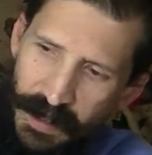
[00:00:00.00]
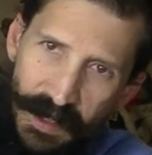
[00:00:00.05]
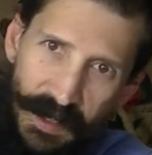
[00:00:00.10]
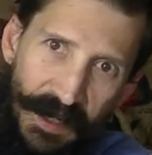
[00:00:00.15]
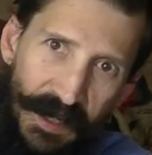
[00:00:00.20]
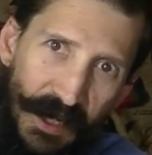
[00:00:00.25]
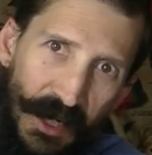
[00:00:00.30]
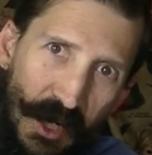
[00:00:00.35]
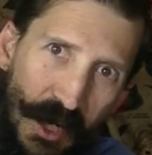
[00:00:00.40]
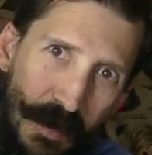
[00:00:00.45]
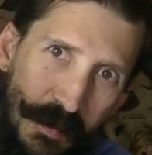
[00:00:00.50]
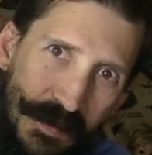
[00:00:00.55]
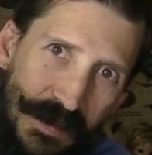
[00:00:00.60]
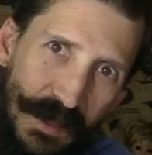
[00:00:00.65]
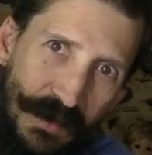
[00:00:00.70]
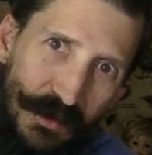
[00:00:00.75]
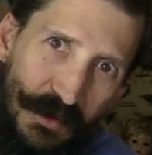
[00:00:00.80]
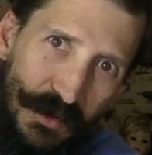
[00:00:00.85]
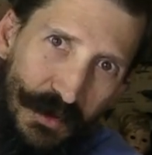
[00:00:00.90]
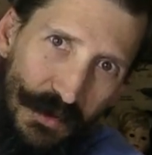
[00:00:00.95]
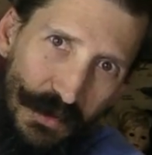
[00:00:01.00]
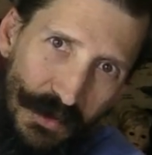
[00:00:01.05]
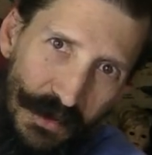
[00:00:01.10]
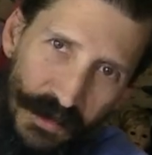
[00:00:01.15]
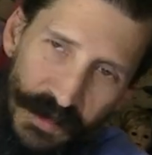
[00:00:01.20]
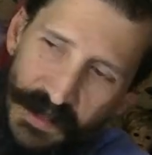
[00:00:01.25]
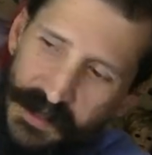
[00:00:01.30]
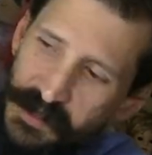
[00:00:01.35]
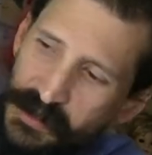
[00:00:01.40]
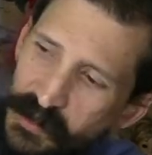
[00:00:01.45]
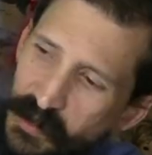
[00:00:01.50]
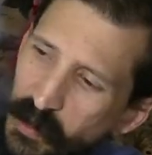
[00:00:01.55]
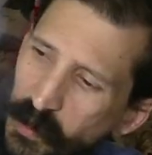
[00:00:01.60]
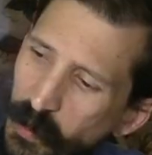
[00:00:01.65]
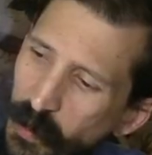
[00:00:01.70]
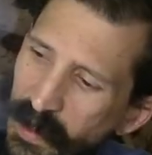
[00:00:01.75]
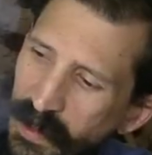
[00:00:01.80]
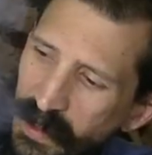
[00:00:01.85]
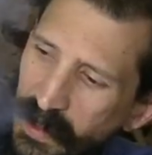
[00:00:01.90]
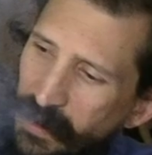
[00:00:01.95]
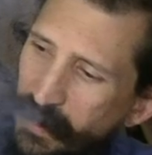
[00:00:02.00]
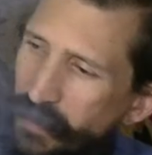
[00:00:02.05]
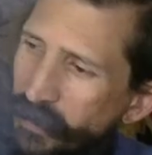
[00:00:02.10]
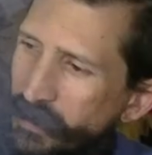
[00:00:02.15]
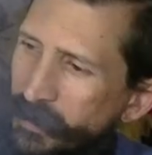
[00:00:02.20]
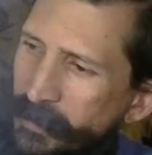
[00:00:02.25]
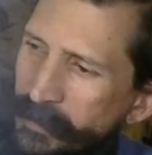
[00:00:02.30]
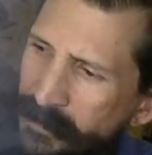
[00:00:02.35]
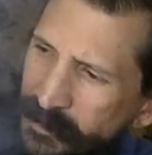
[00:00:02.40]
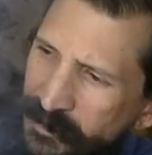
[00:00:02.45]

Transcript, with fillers: And it comes out too. So these 2 right here,